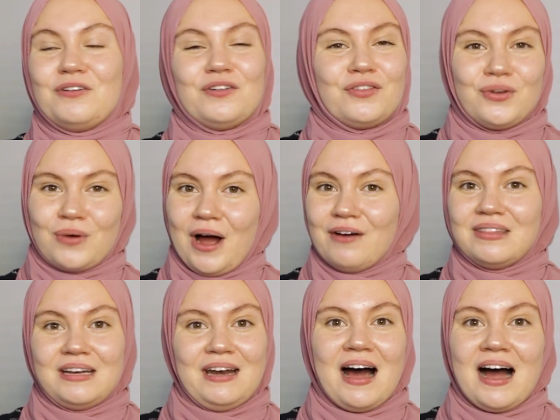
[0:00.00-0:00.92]
throughout
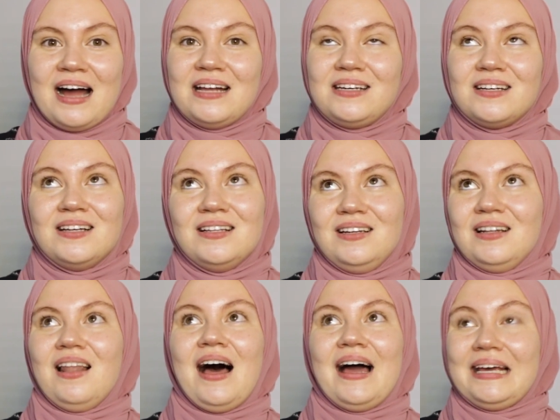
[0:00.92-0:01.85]
the night in
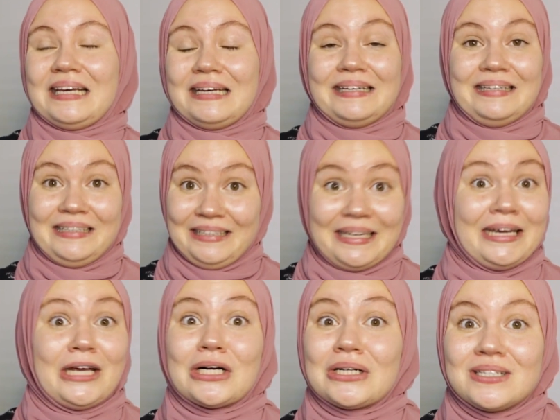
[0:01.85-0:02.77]
like
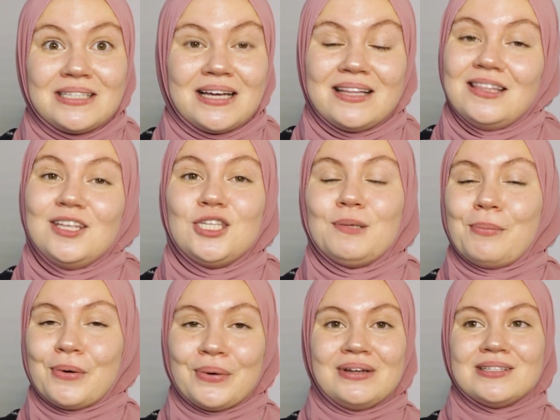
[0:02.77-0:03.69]
years at this
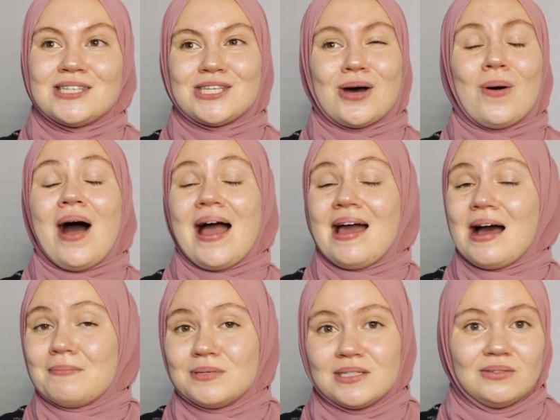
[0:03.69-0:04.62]
point, so I
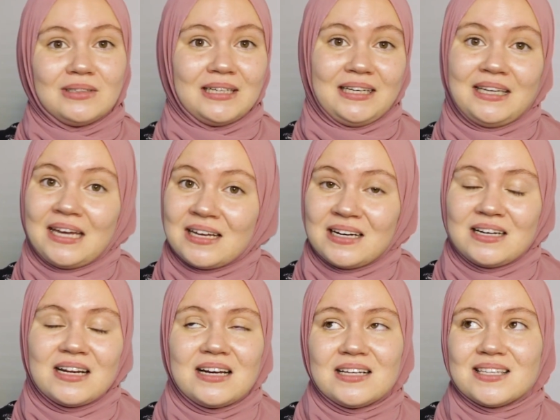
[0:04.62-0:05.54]
absolutely get it,
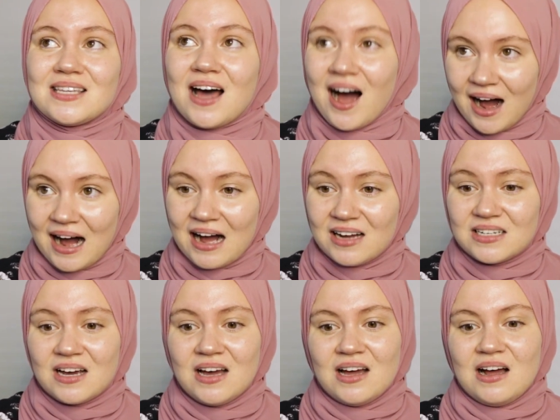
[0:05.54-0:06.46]
and it's hard.
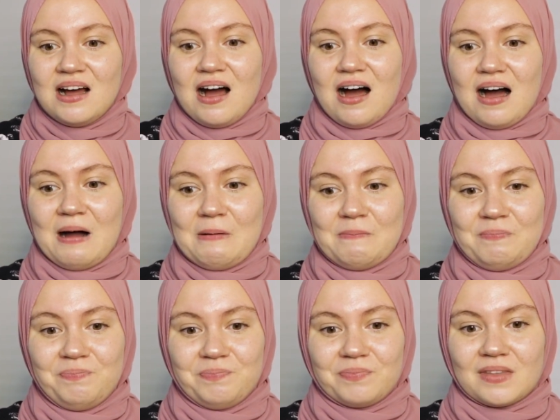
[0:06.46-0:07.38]

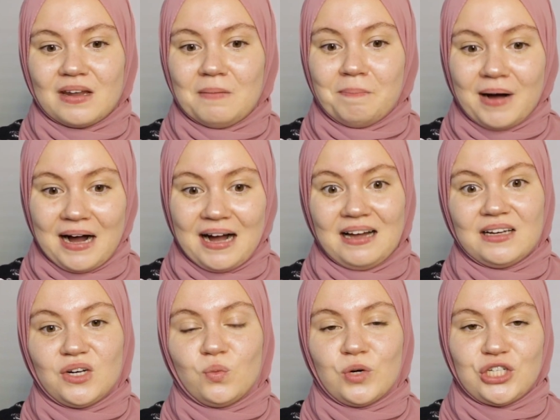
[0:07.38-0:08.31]

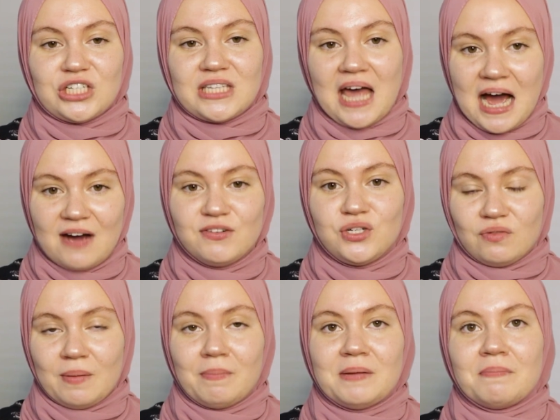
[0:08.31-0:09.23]
But we just have to
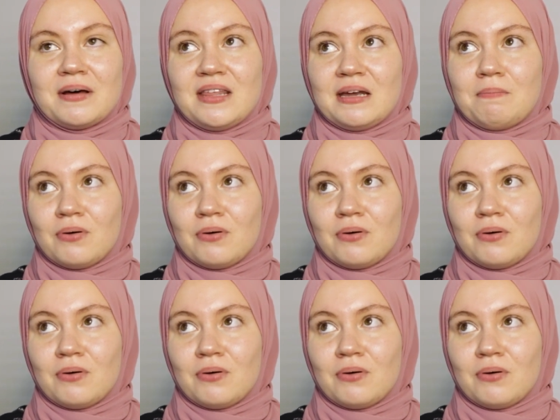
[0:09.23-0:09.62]
remember that